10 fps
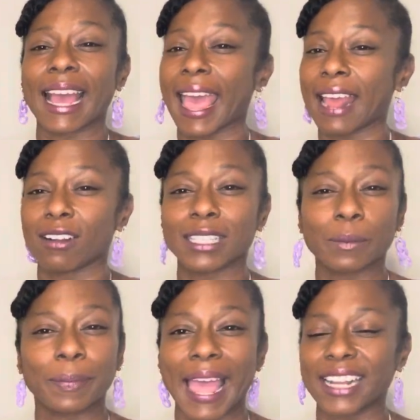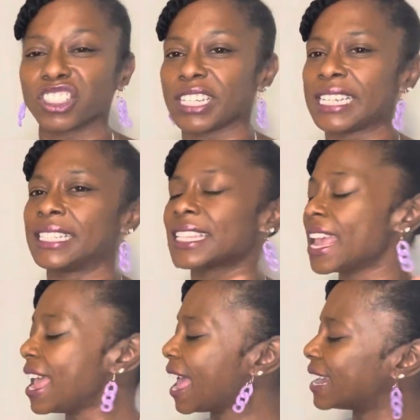I had on some black jeans
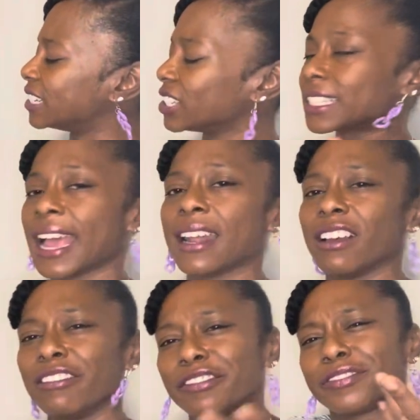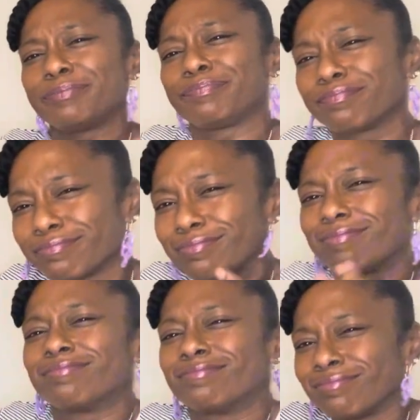and it just kind of
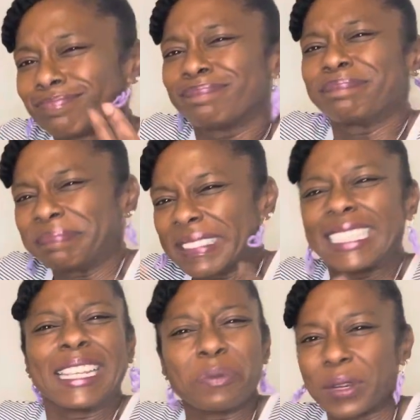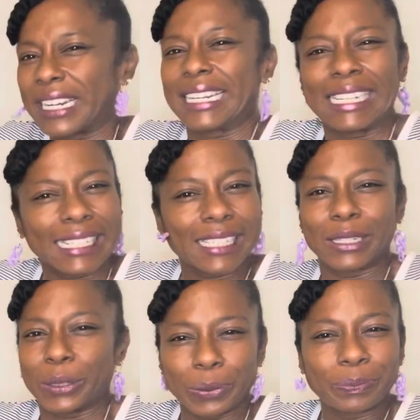did what it needed to
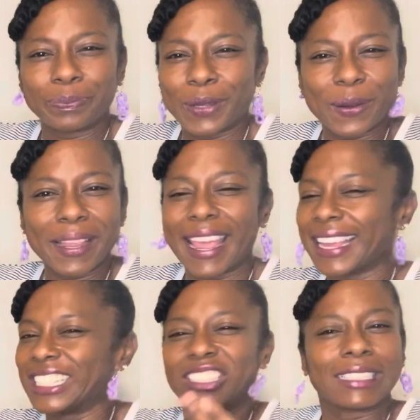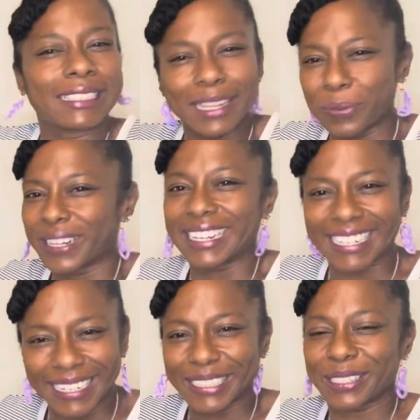do. Okay, it just did what it
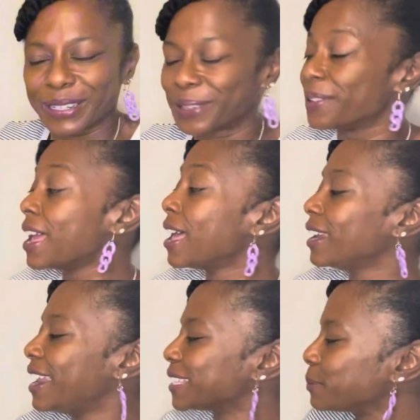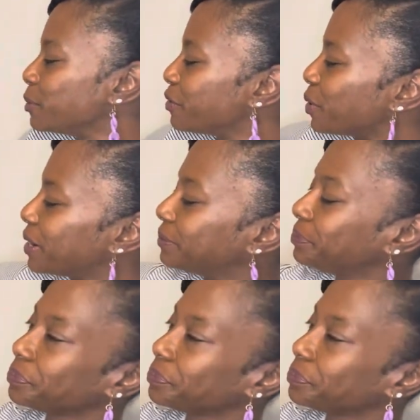needed to do. Let's move on.